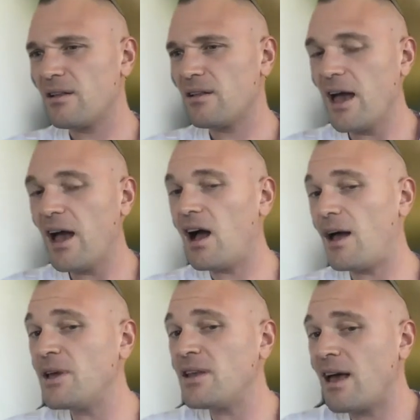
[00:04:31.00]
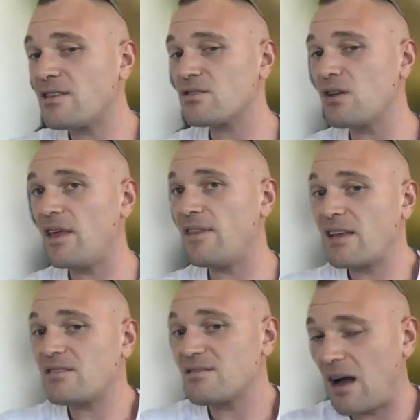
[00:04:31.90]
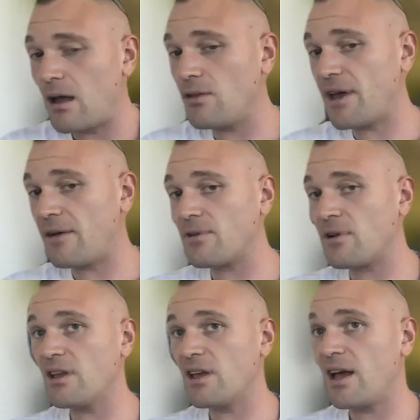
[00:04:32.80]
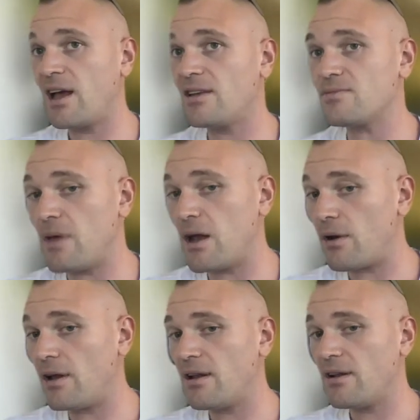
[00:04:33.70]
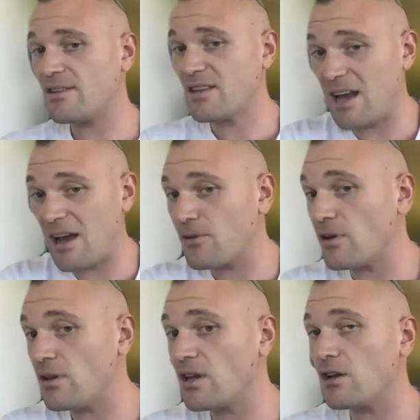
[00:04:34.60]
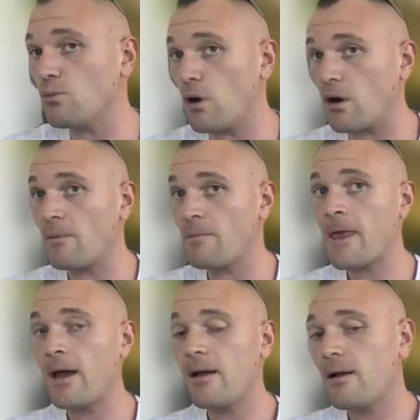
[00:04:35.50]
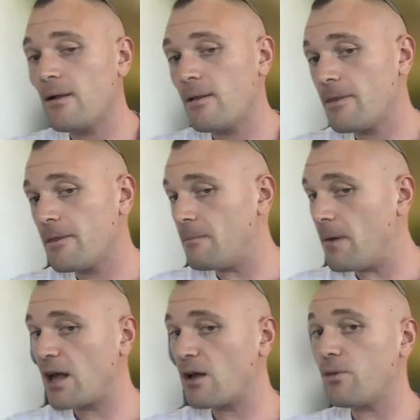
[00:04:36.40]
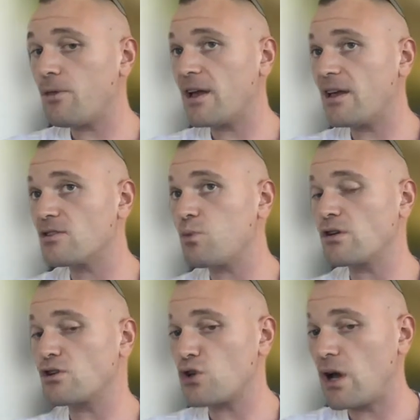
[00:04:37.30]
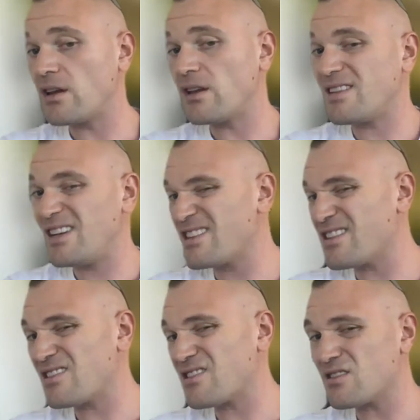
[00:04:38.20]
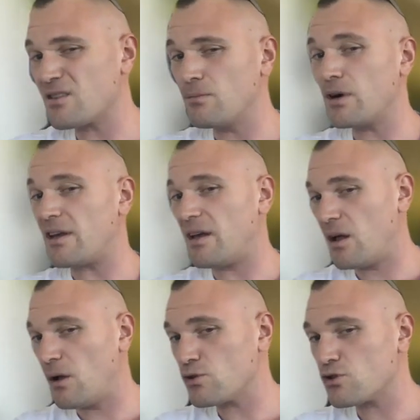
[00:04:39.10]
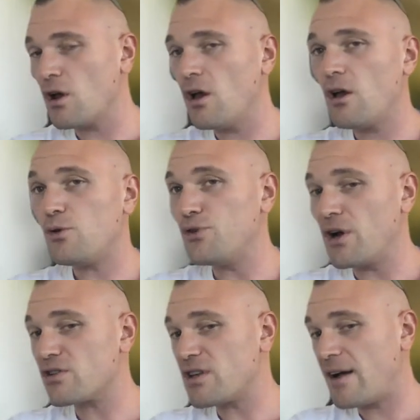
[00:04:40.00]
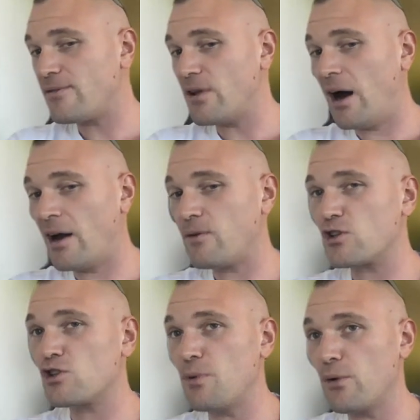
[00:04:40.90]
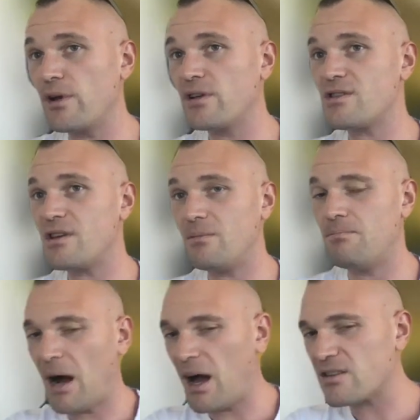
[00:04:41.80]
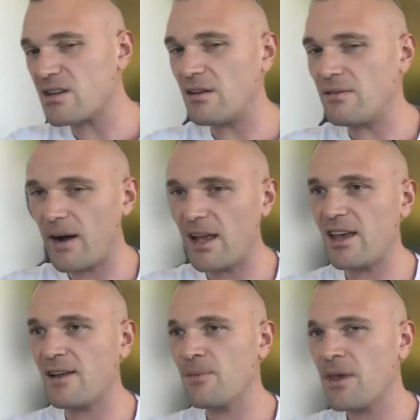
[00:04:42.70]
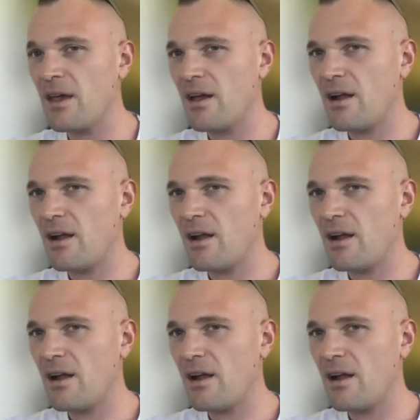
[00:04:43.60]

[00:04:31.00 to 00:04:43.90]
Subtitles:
Yeah, I mean, that style definitely has merit. Definitely can work. My whole thing is, when you're trying to teach this to somebody else who doesn't have a lot of experience in boxing and fighting,